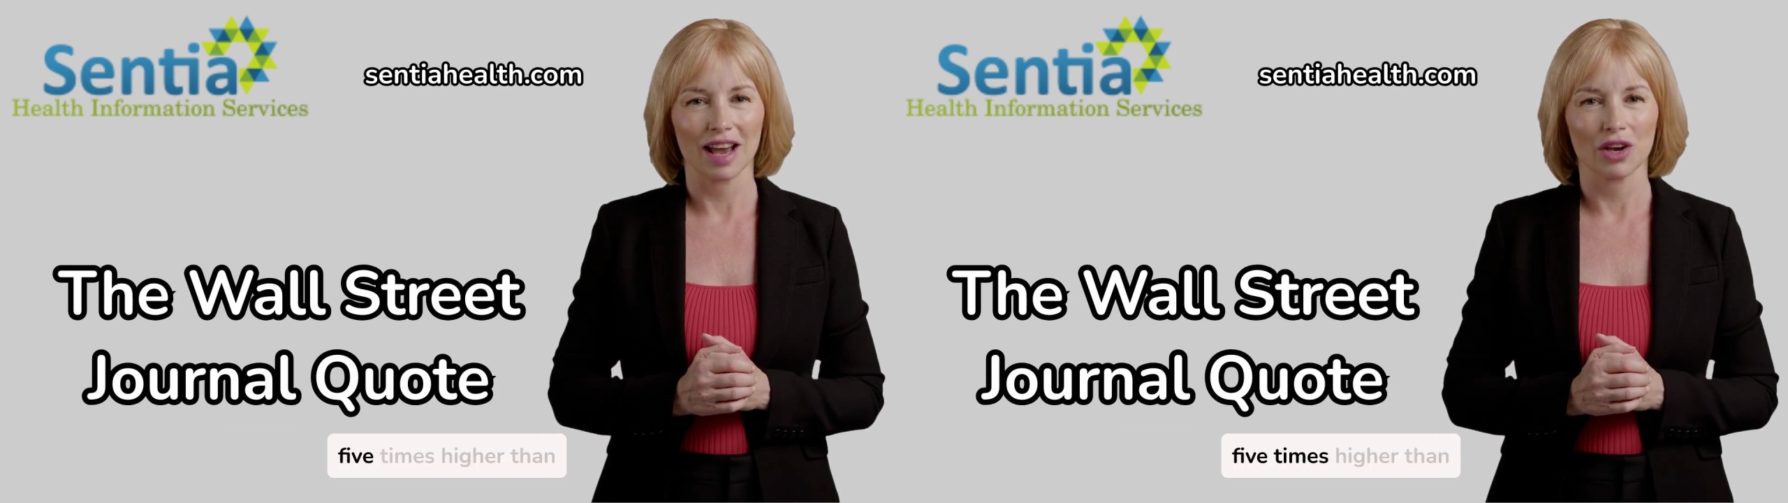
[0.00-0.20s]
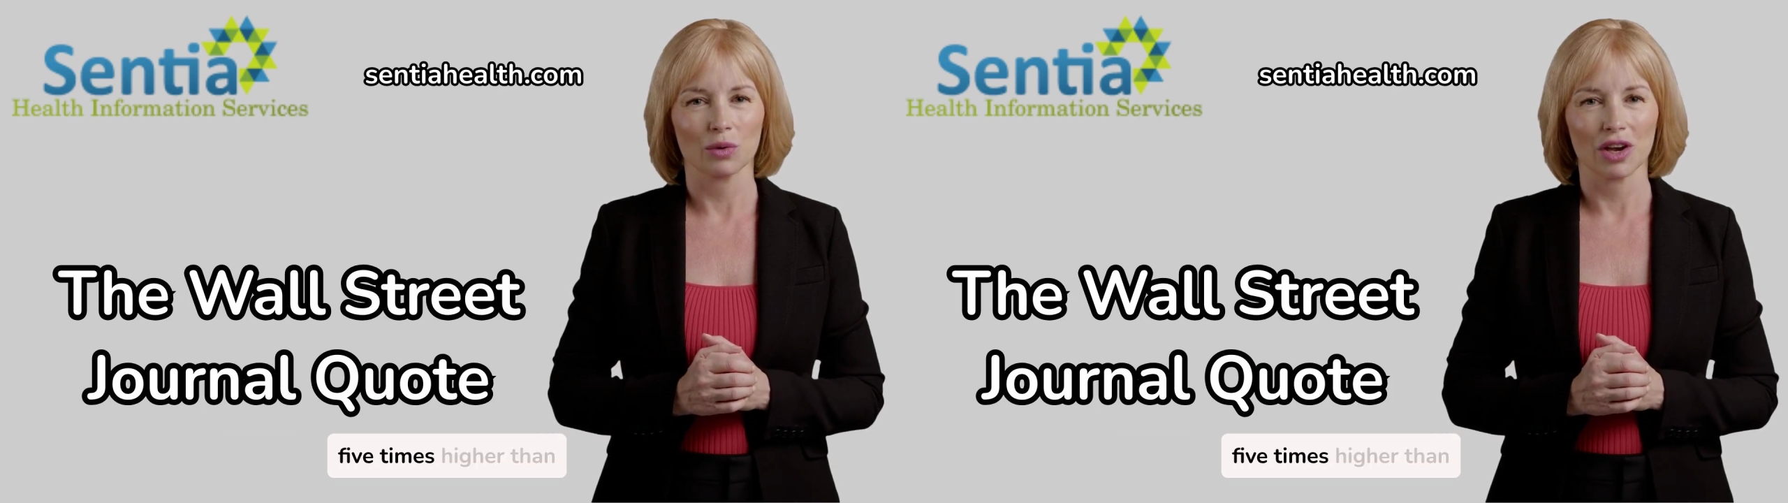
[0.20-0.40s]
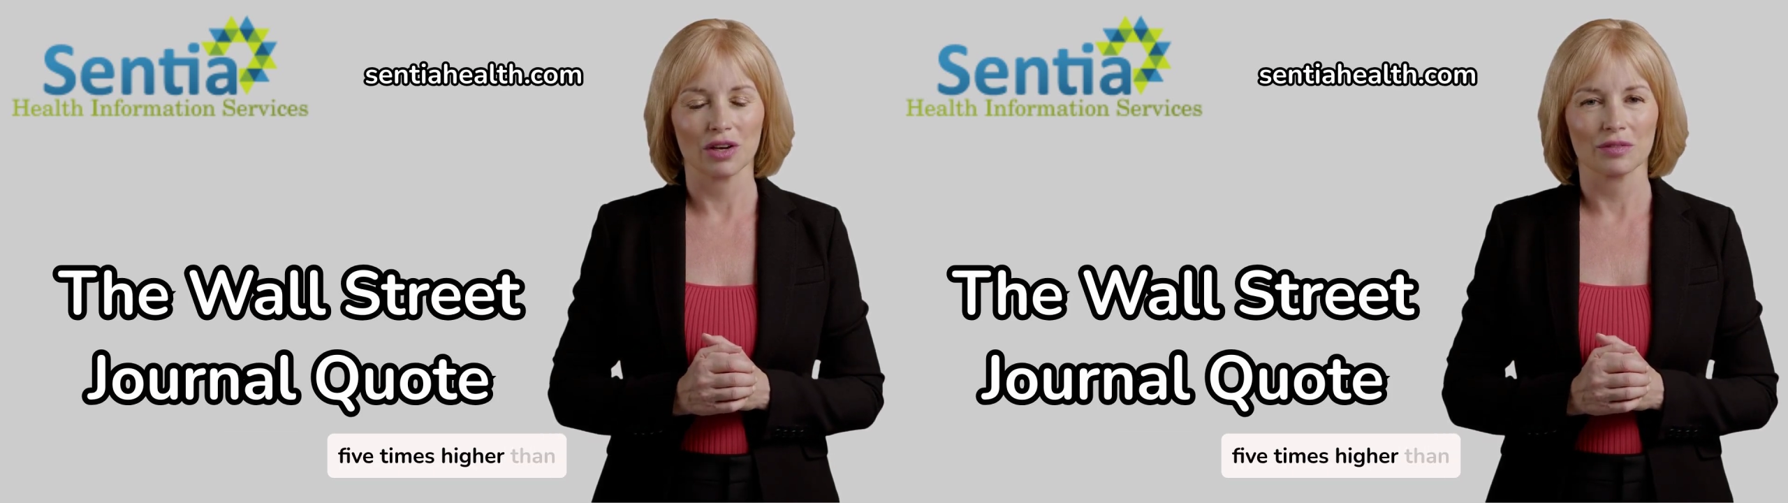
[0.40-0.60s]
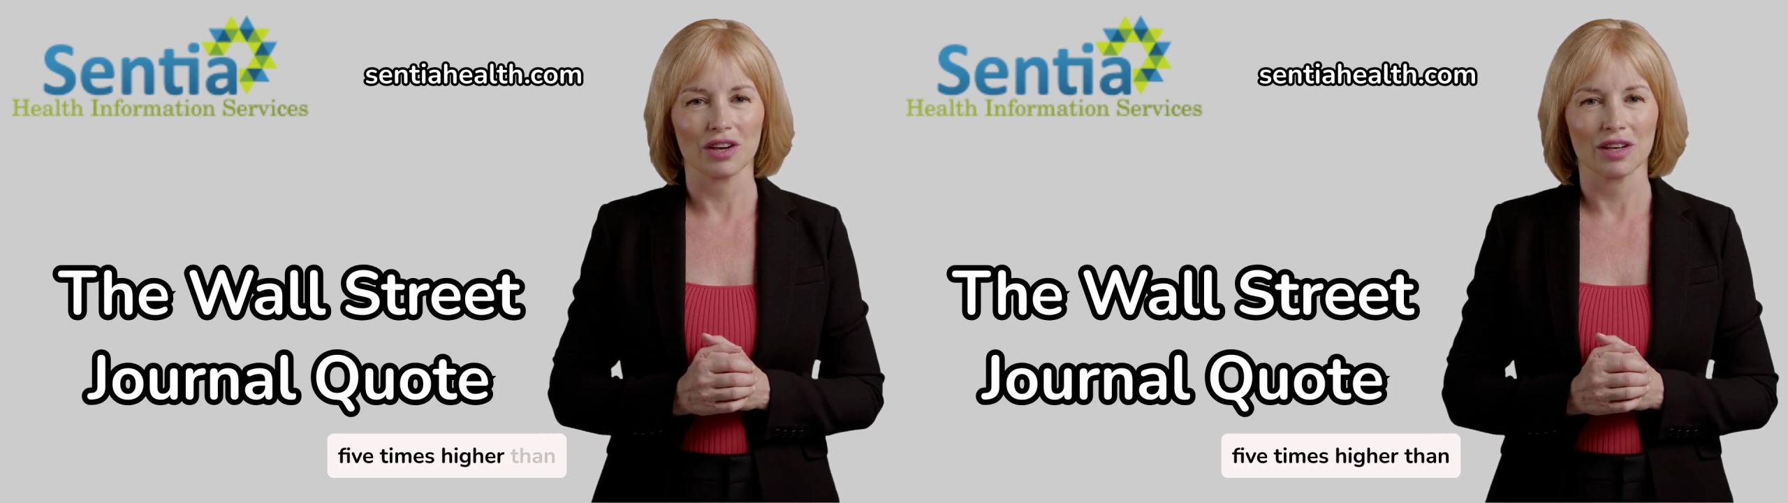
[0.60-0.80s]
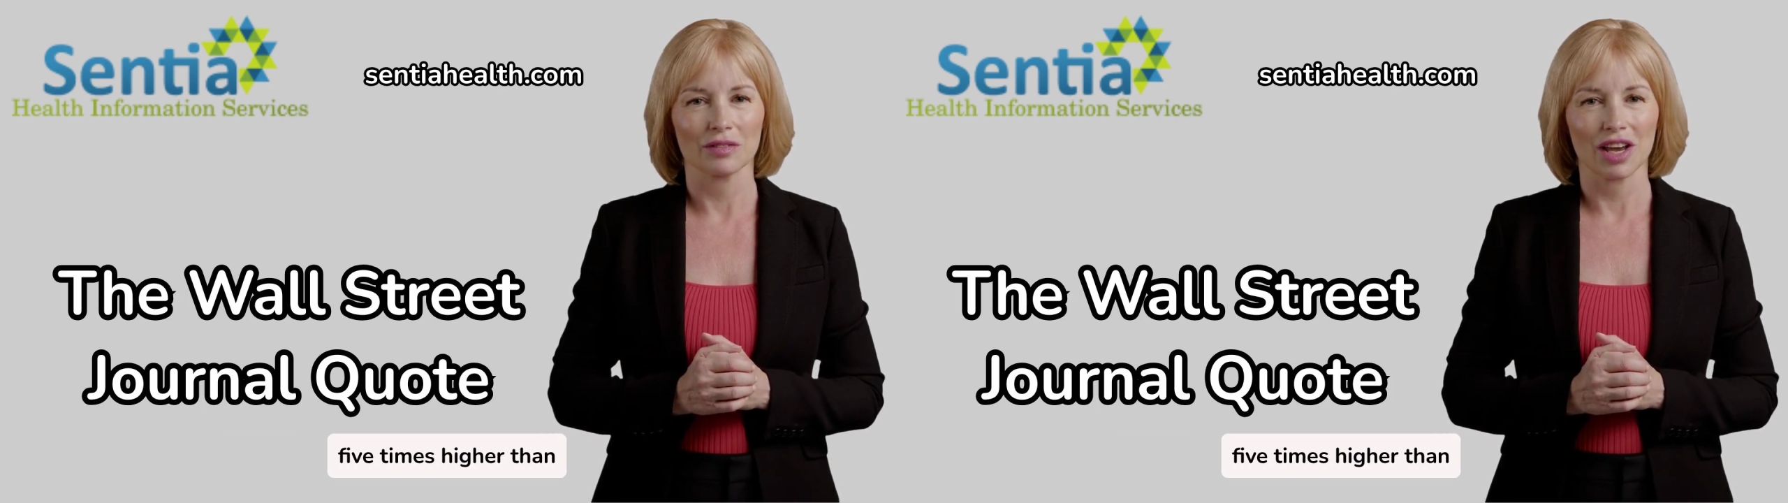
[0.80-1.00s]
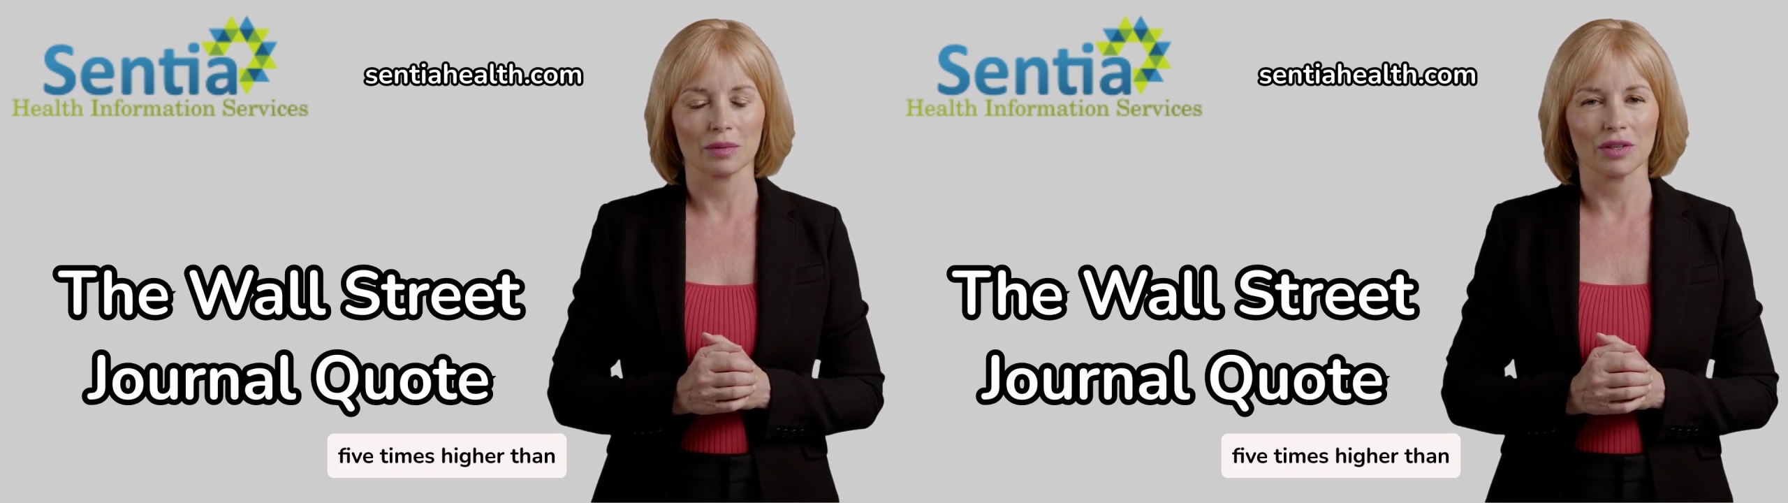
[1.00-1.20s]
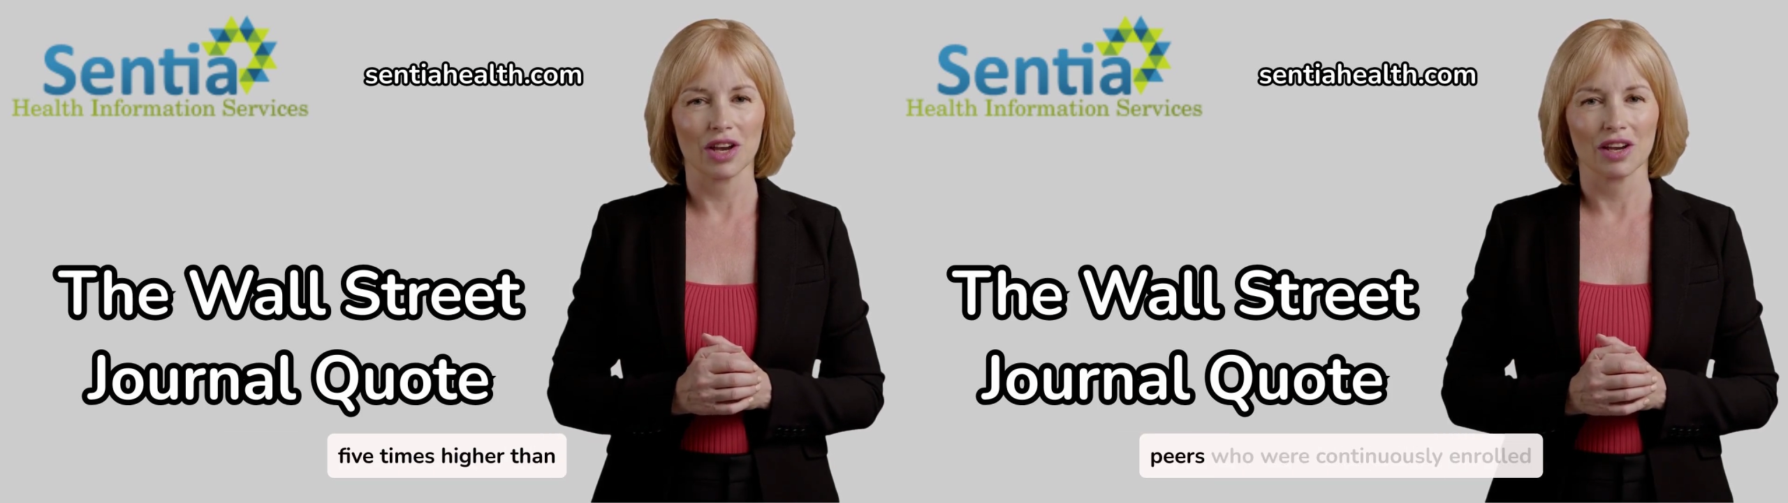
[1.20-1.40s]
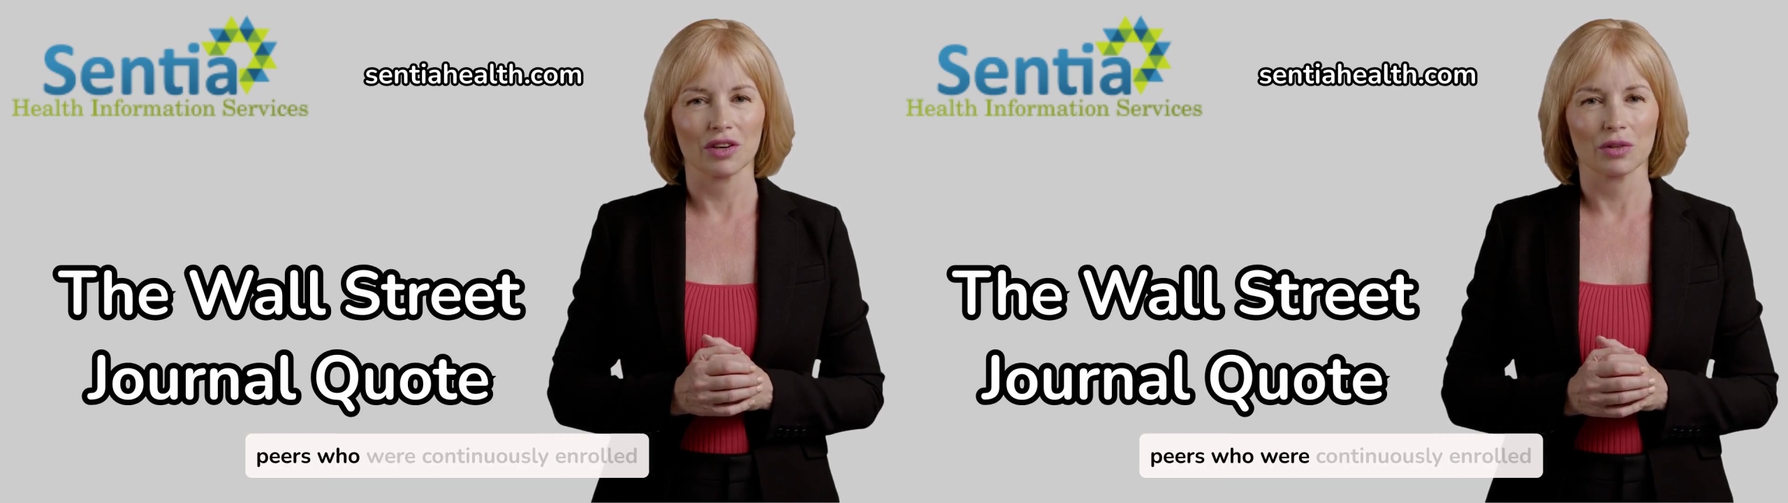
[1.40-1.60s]
at a rate 5 times
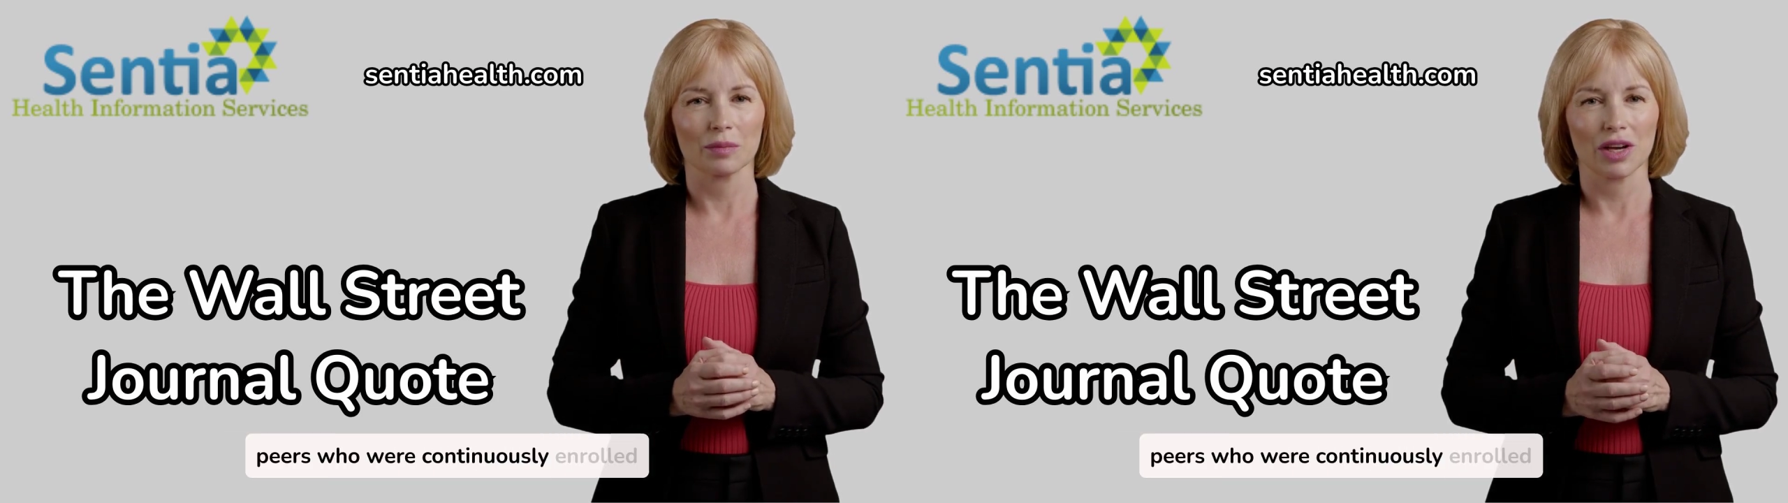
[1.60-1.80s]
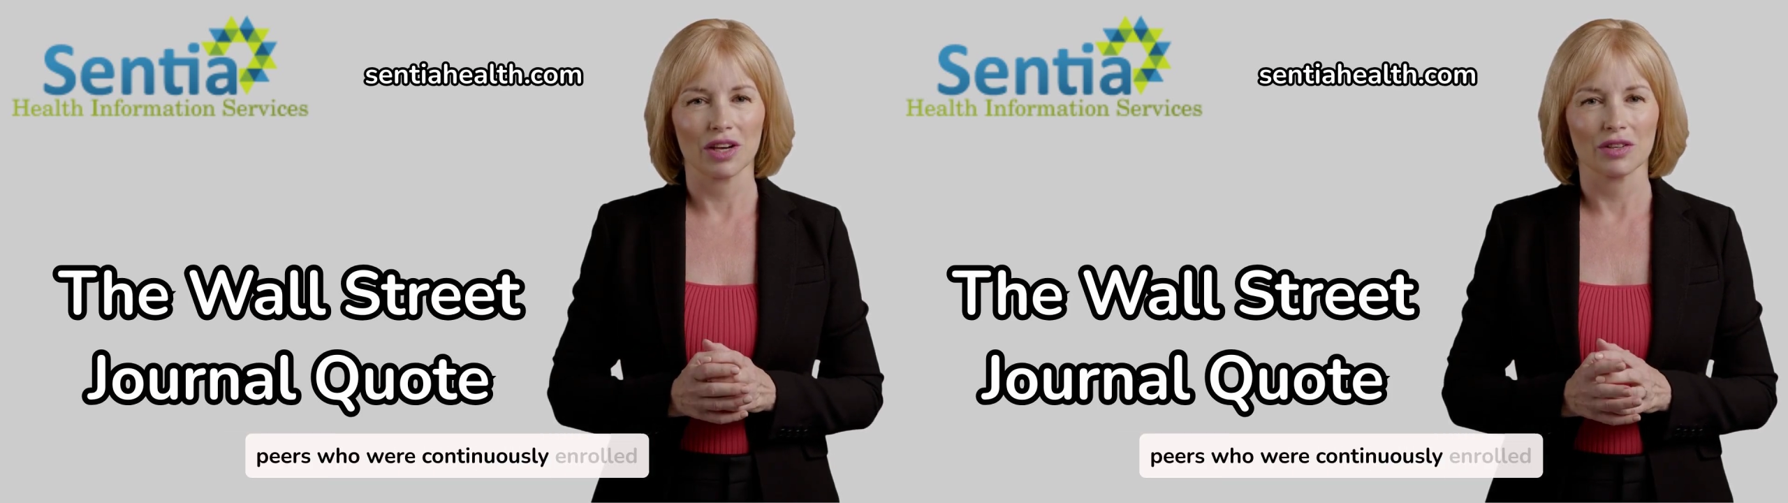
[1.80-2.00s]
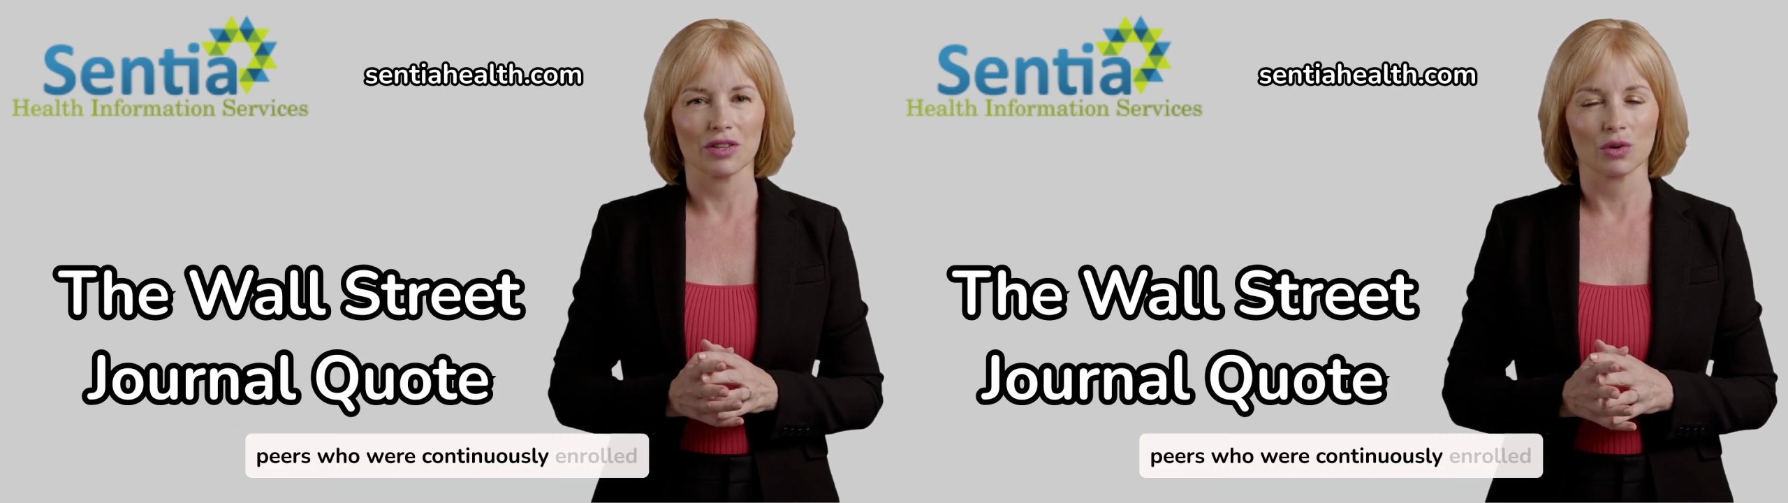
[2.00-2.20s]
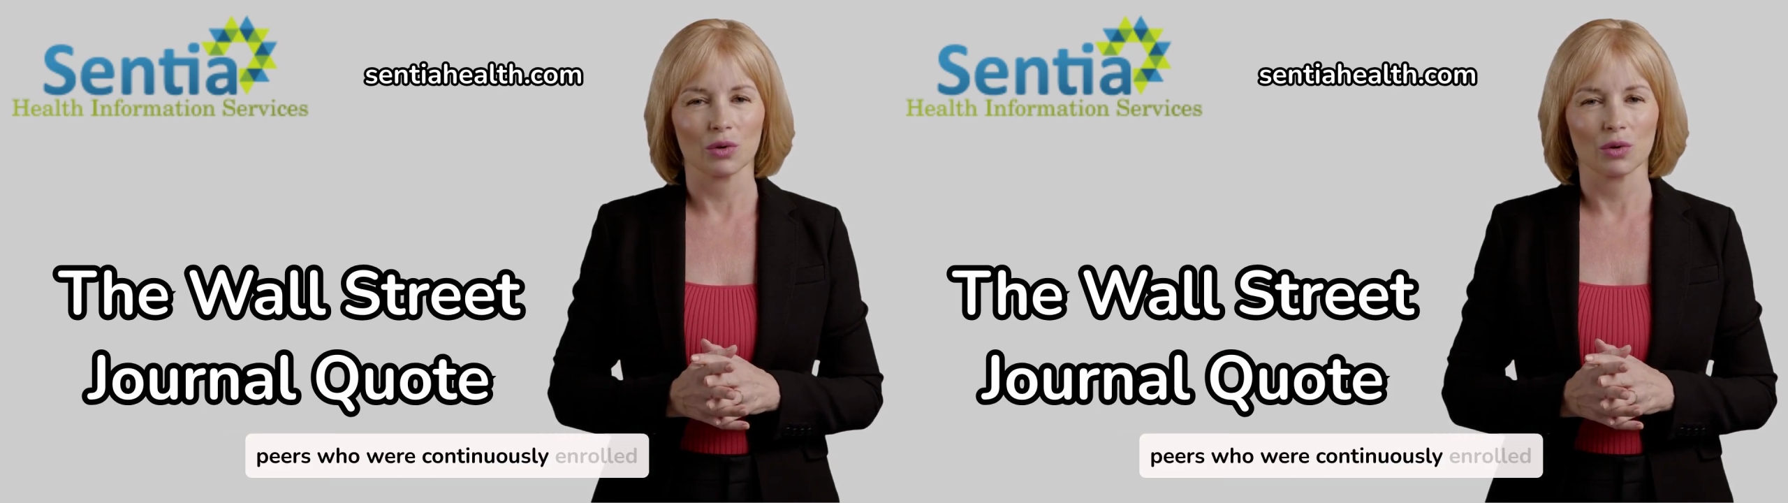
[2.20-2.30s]
higher than peers